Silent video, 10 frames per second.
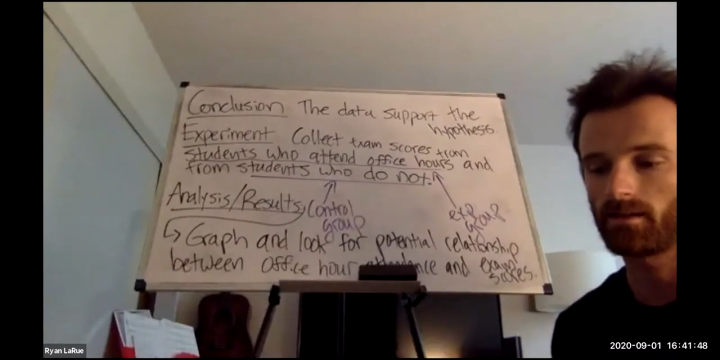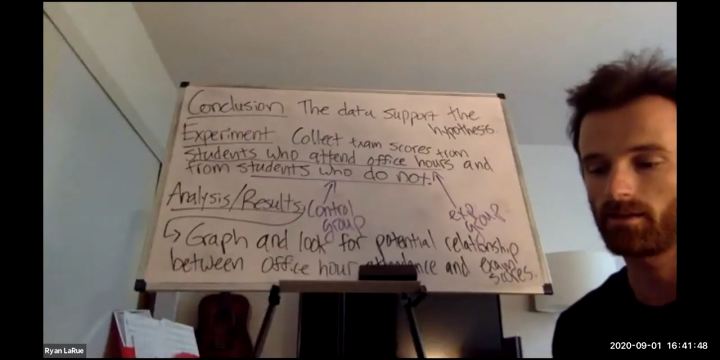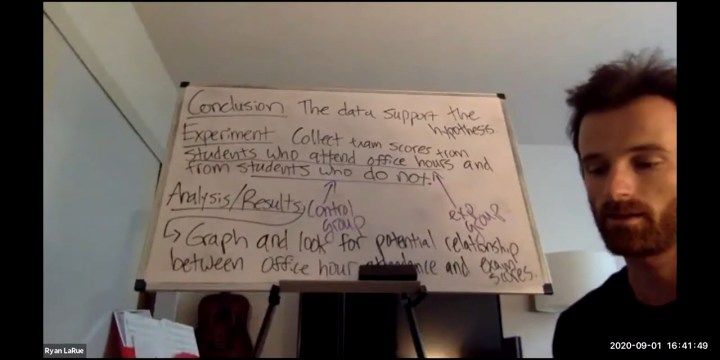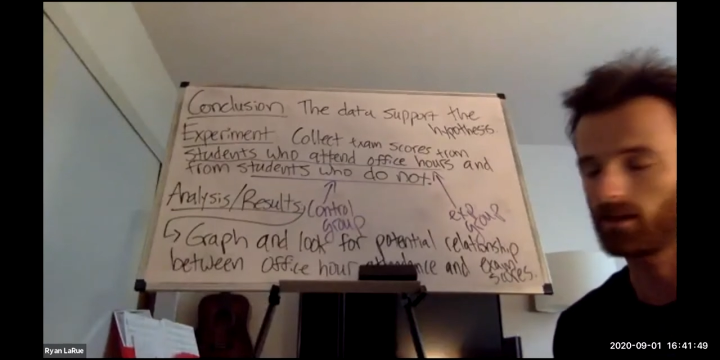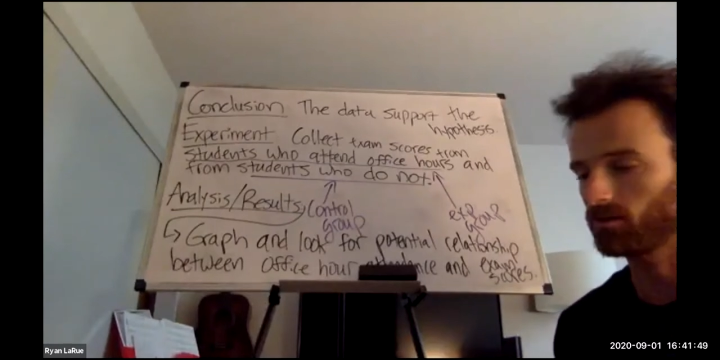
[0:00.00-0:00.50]

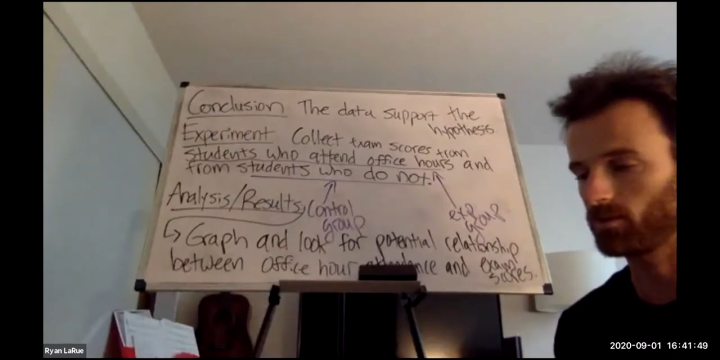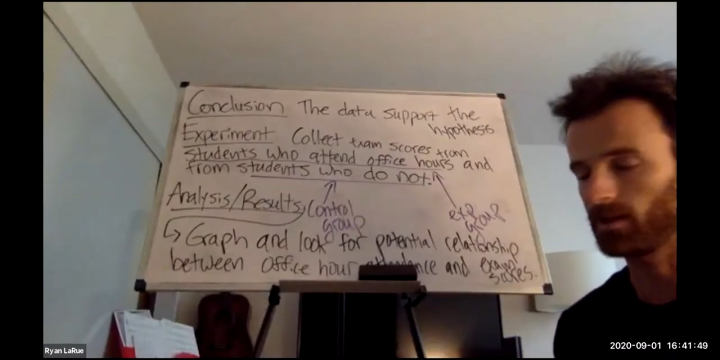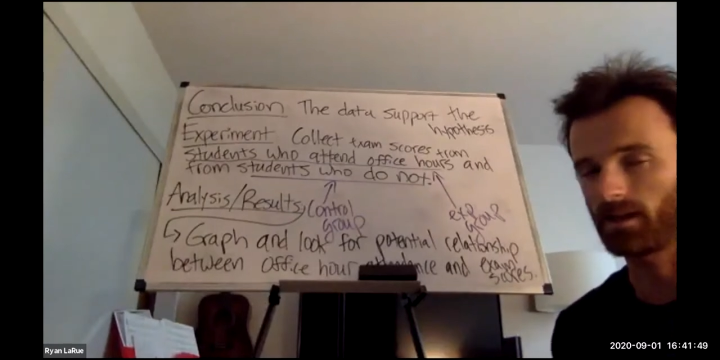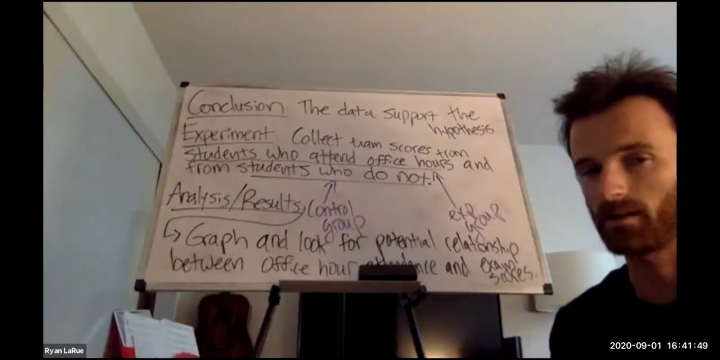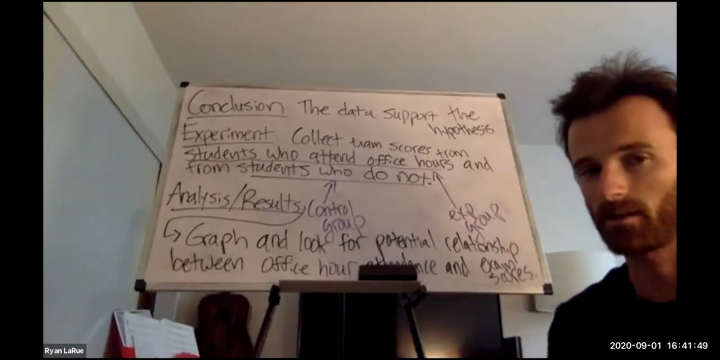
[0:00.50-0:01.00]
things
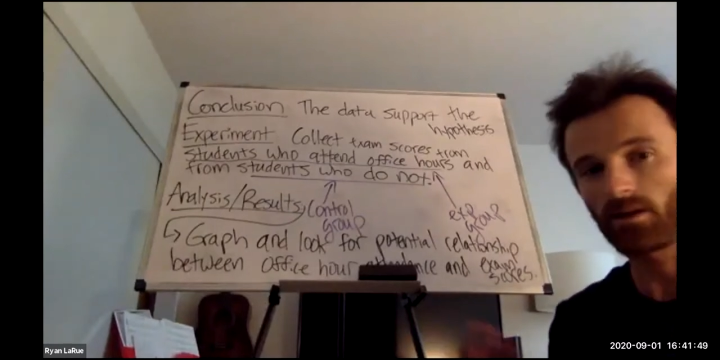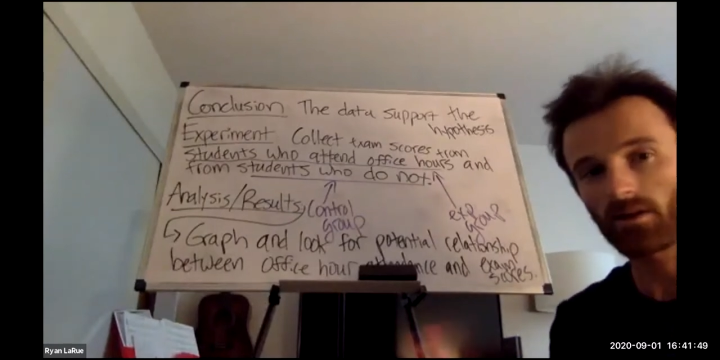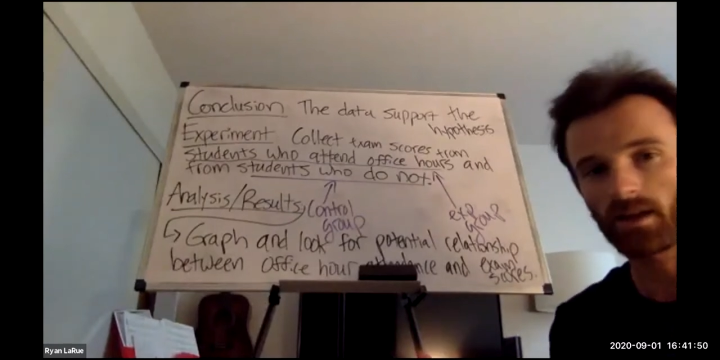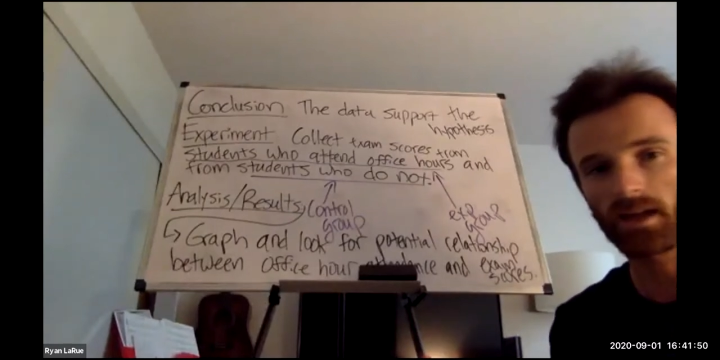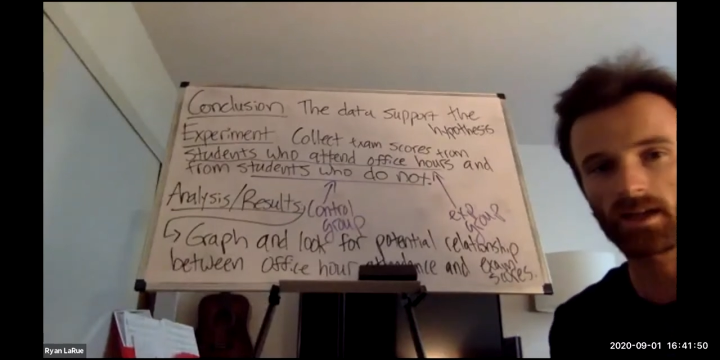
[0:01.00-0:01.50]
related to
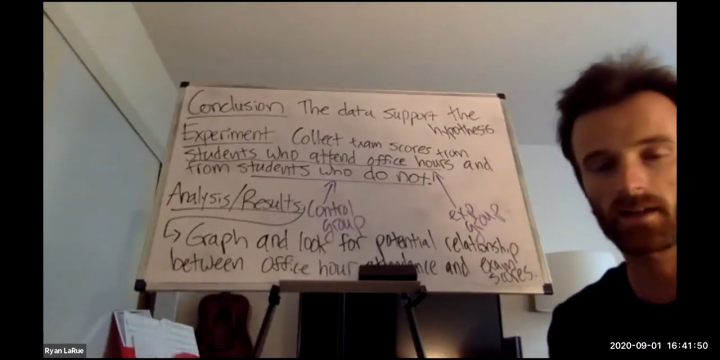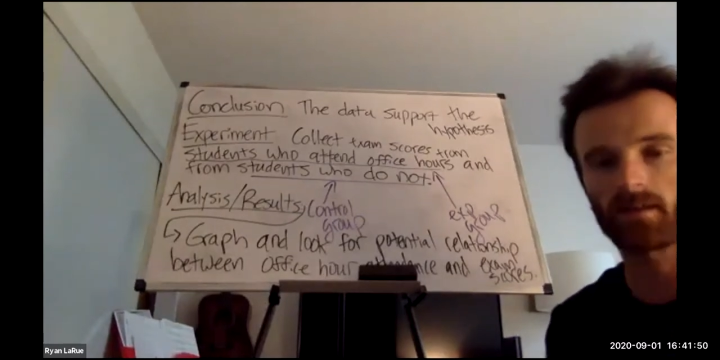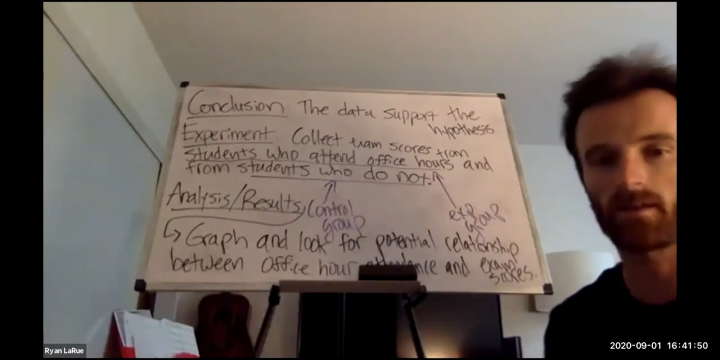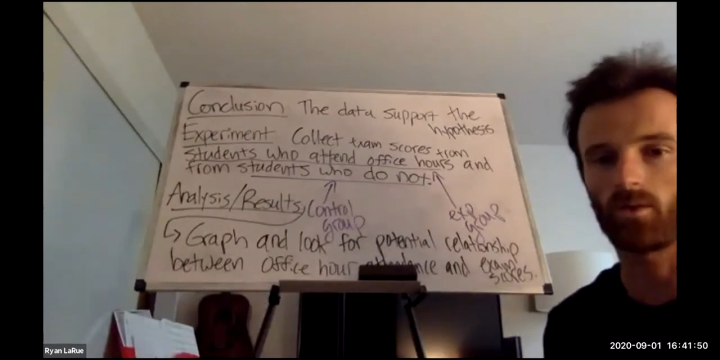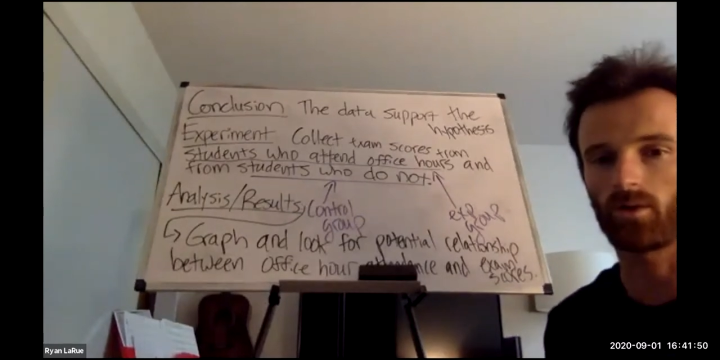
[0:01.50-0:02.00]
cooking
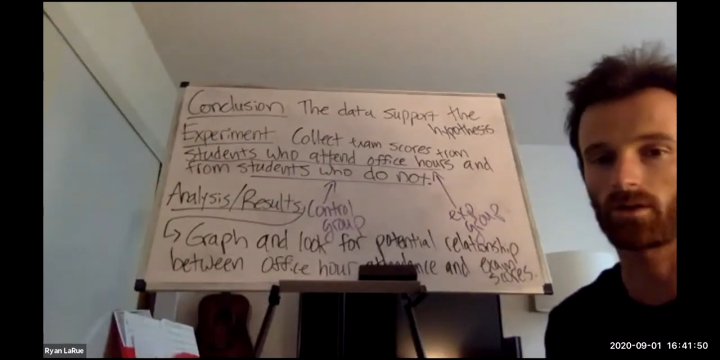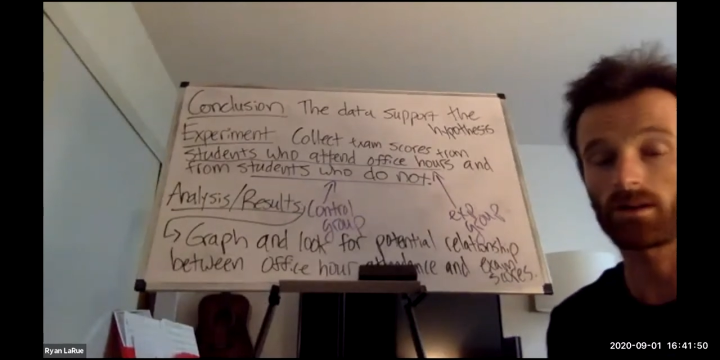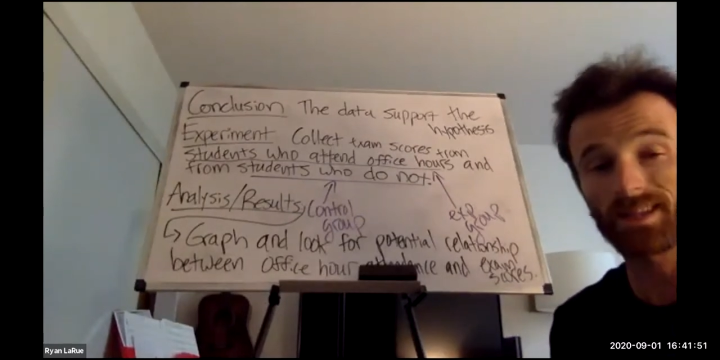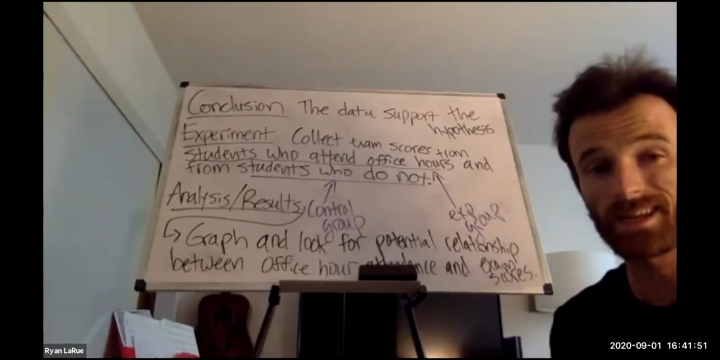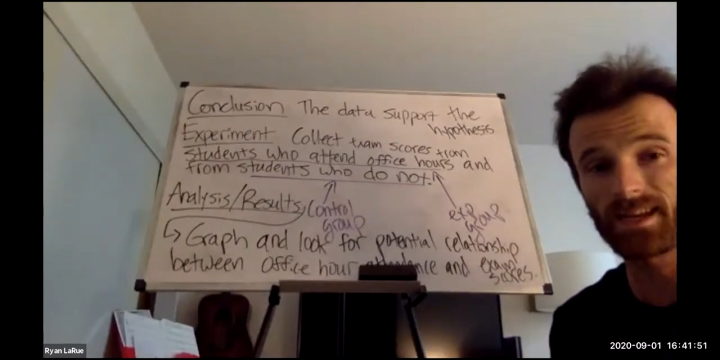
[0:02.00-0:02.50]
or
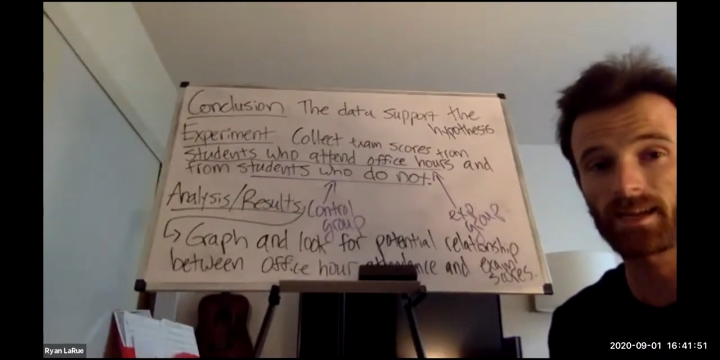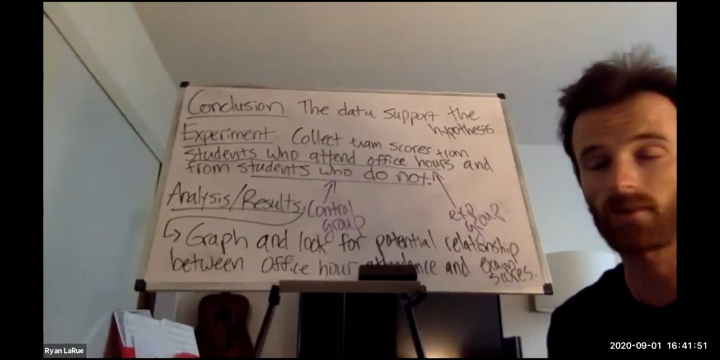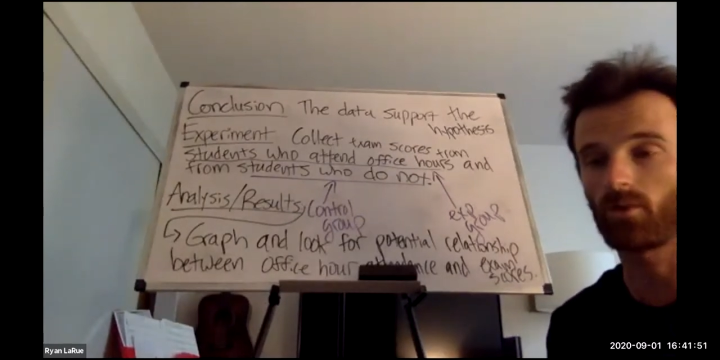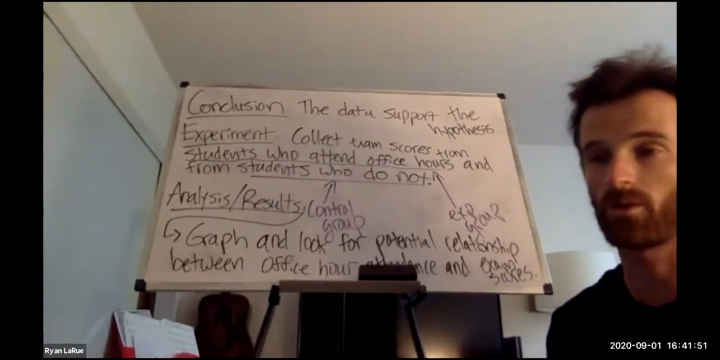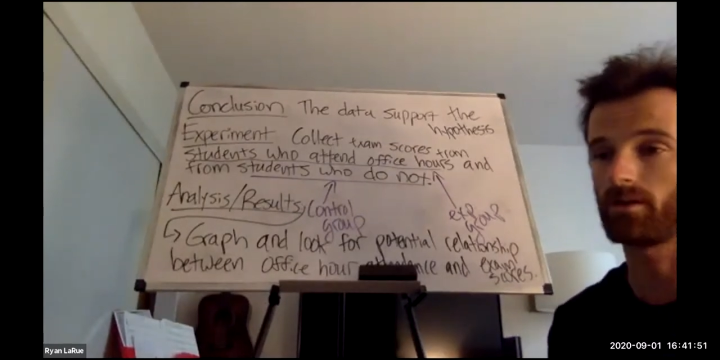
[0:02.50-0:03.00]
cleaning,
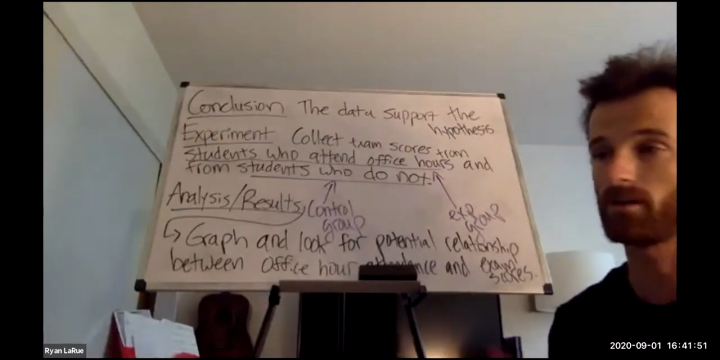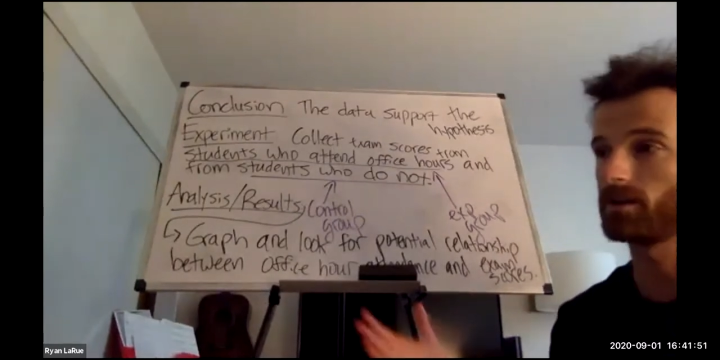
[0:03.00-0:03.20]
or